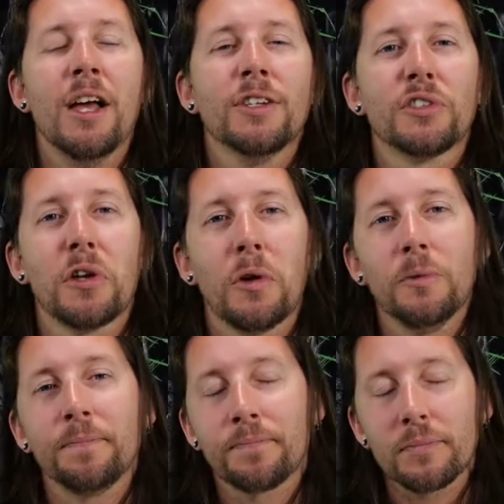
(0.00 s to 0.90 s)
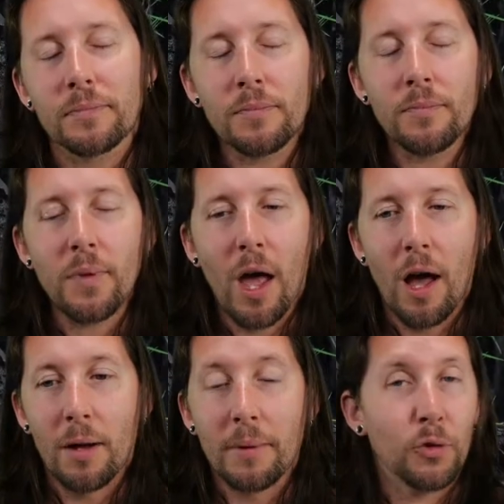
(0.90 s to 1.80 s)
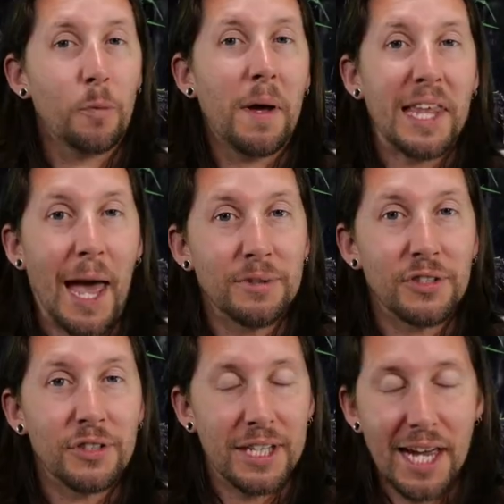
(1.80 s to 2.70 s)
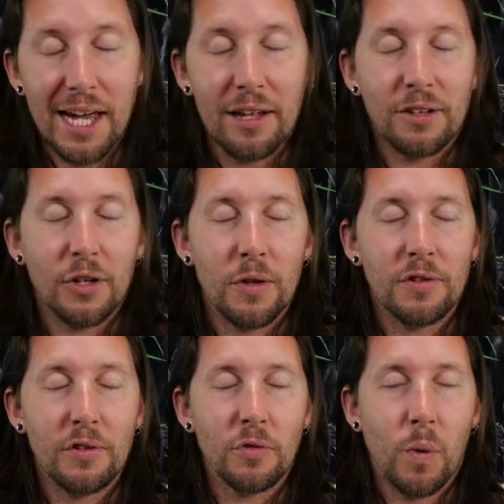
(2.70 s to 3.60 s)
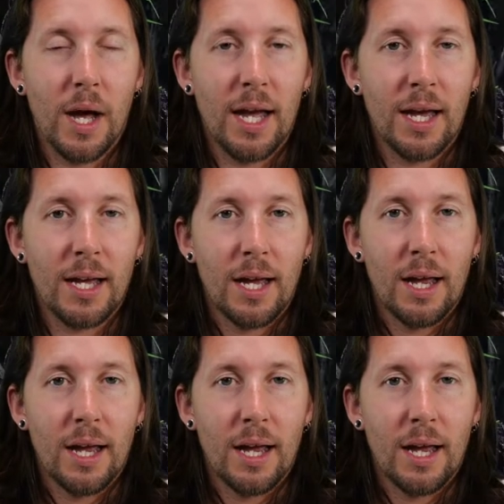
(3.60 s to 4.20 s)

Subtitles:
So I'm talking about the Amazon, yeah, you know, this is where